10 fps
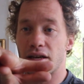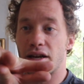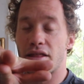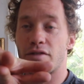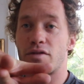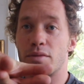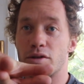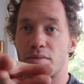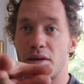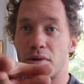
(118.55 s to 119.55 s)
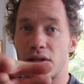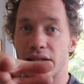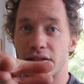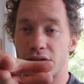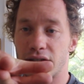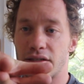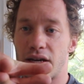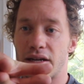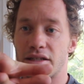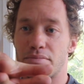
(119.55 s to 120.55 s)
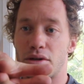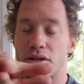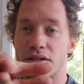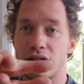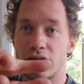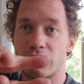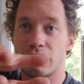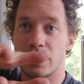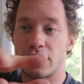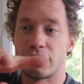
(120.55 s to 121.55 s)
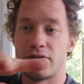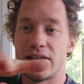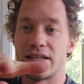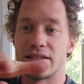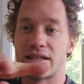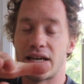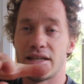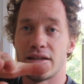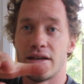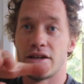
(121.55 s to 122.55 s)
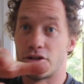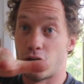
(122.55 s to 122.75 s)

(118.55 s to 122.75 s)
and I think for most people, cleats are designed to pull your feet in tight, your